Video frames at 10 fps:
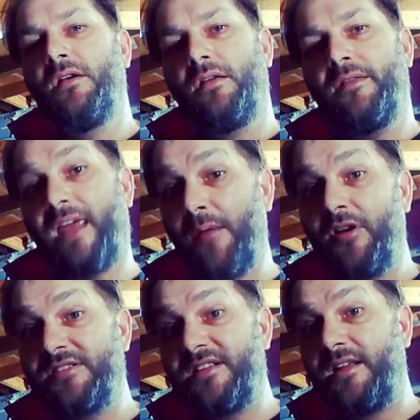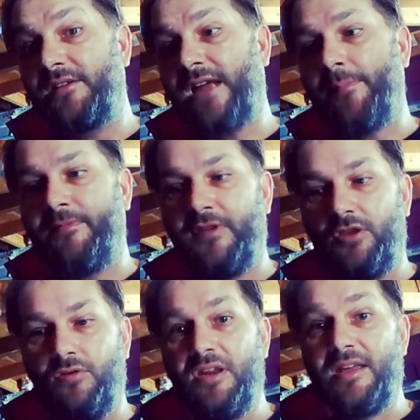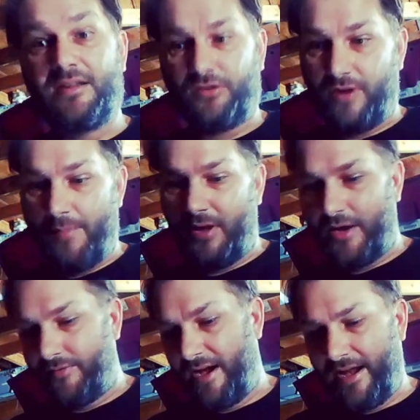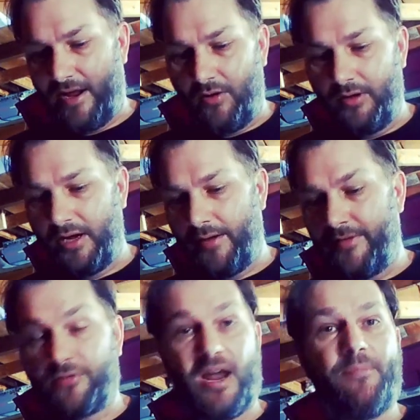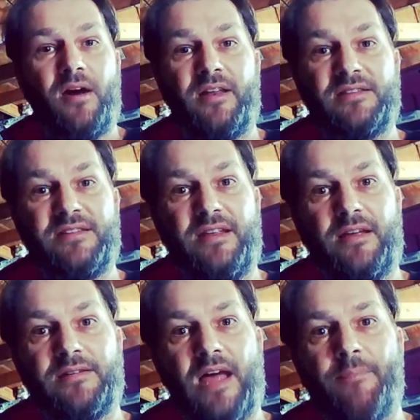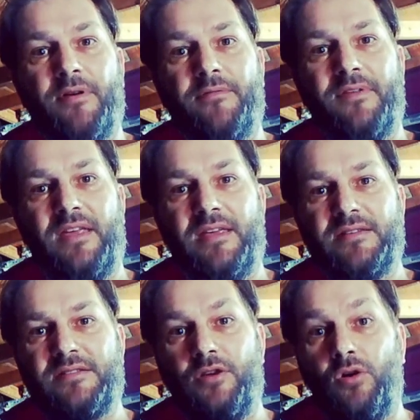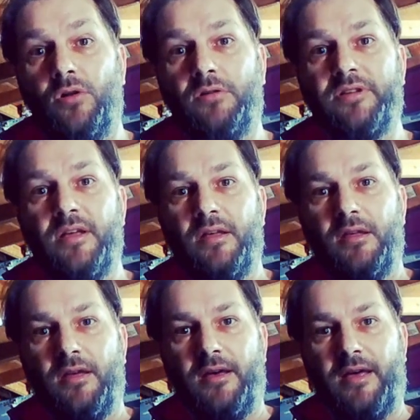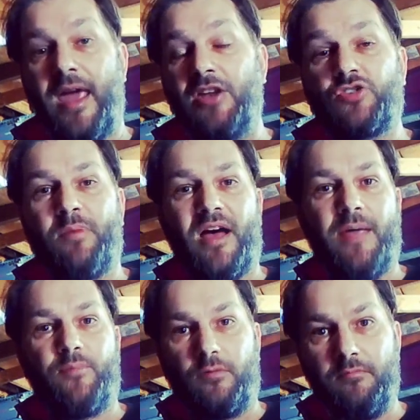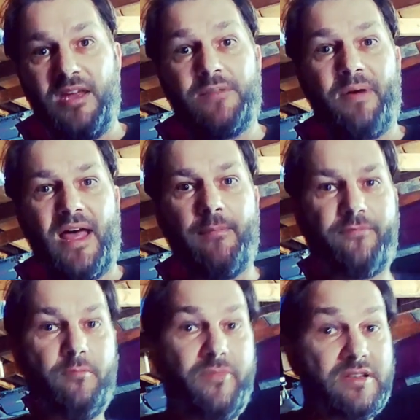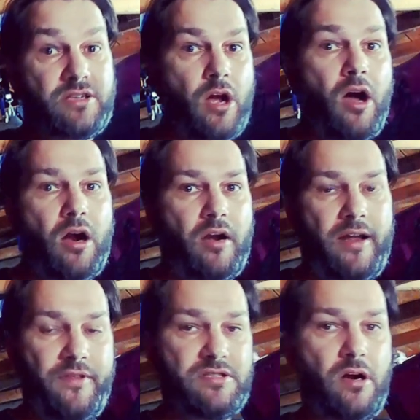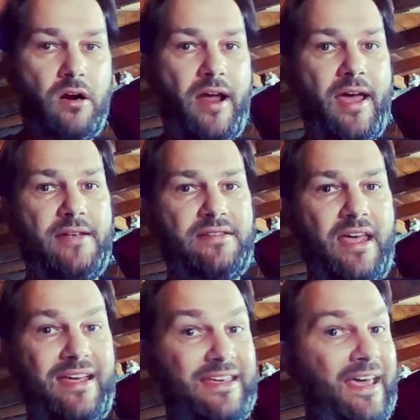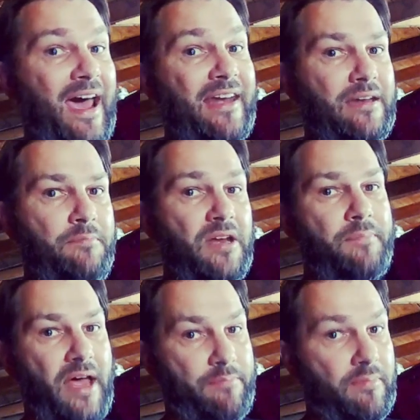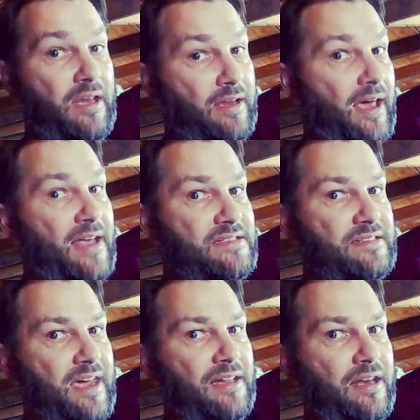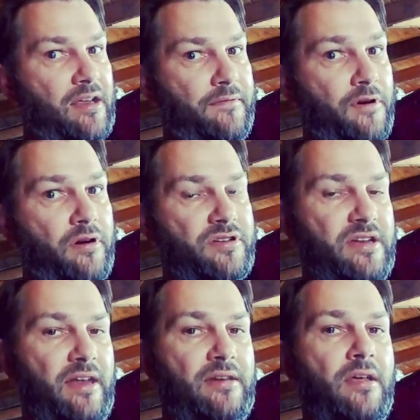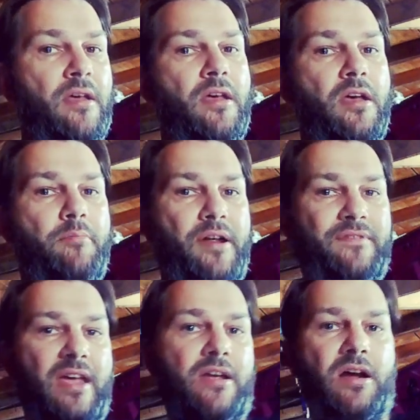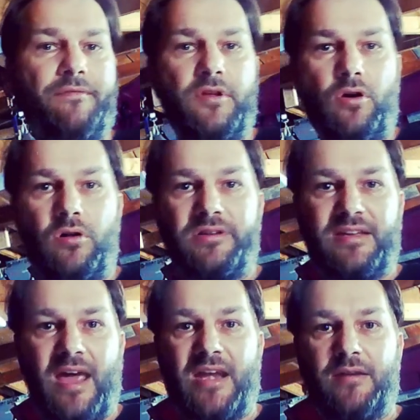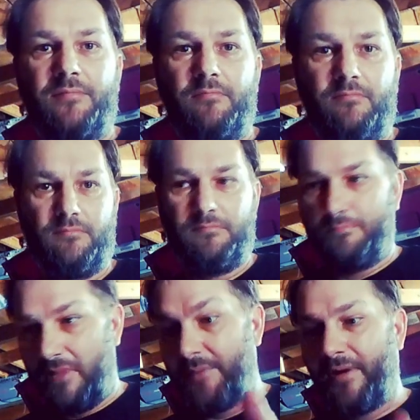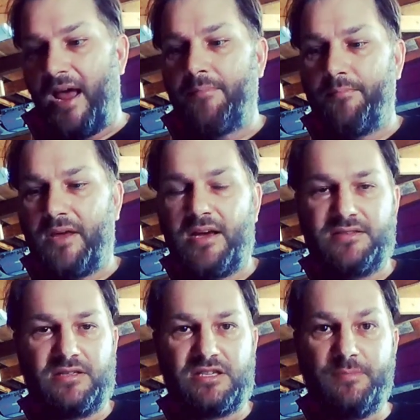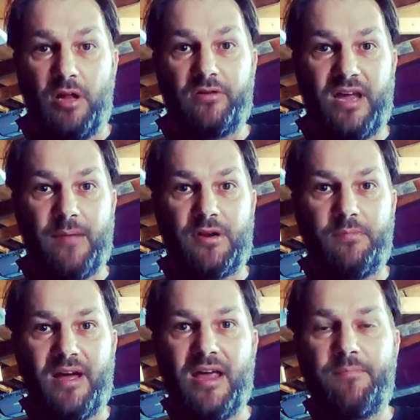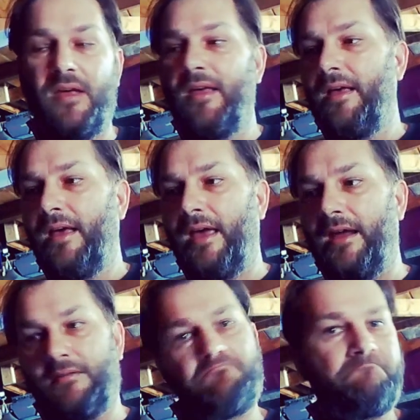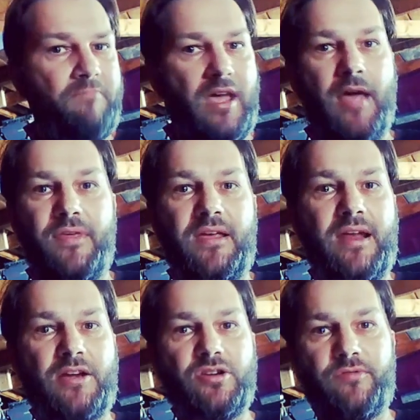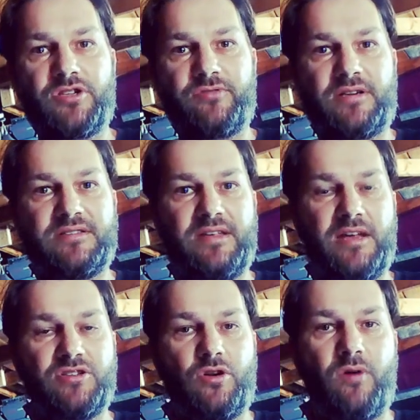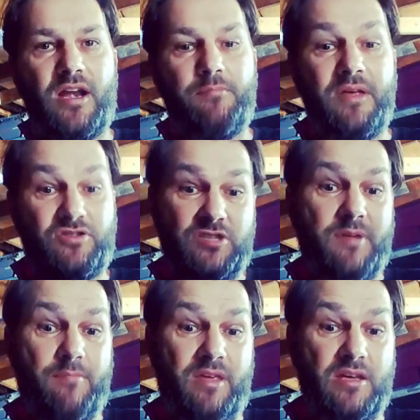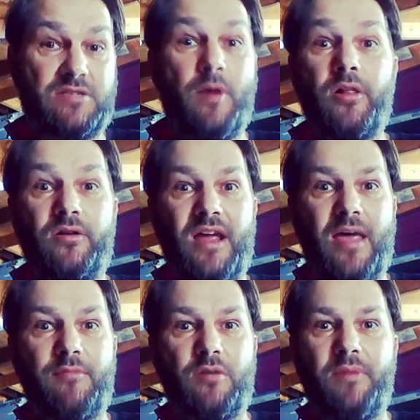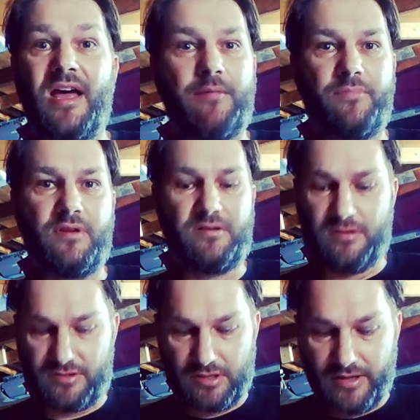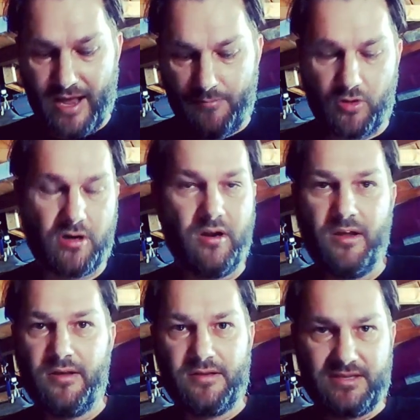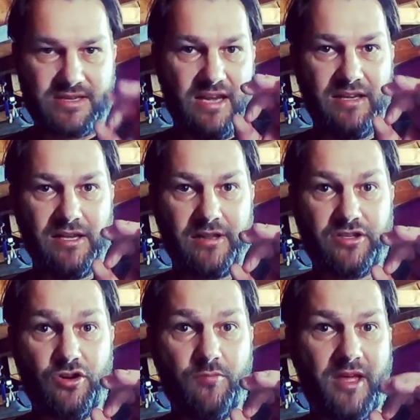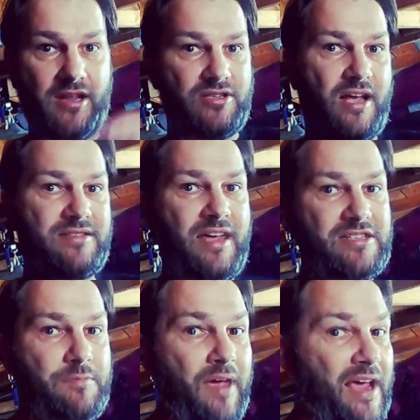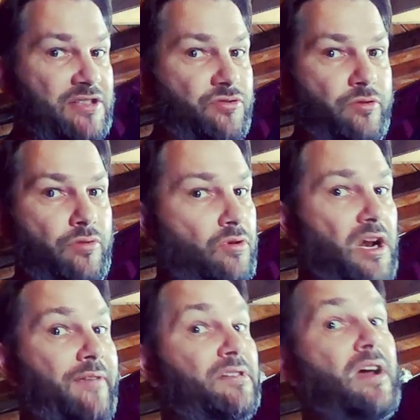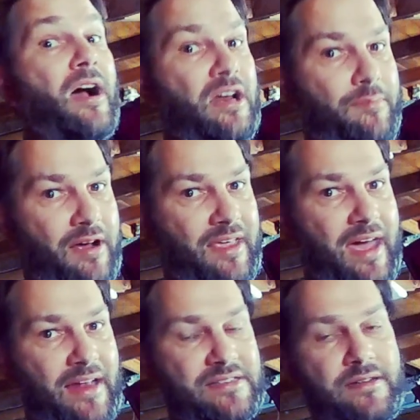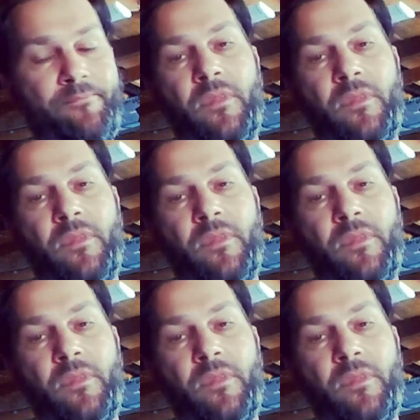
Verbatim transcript: The camera is sitting on top of a unique tripod right now. Uh, the tripod it's sitting on top of is the old uh, H-pipe or mid-pipe from this car. Now this car has a catted mid-pipe, meaning it has its catalytic converters in it, but I've taken off the old catted mid pipe because it's a smaller diameter pipe and I think it actually restricts the engine quite a bit just by being smaller diameter pipe. There, there's a lot more skinny little tube that exhaust has to pass through. We're not even talking about cats.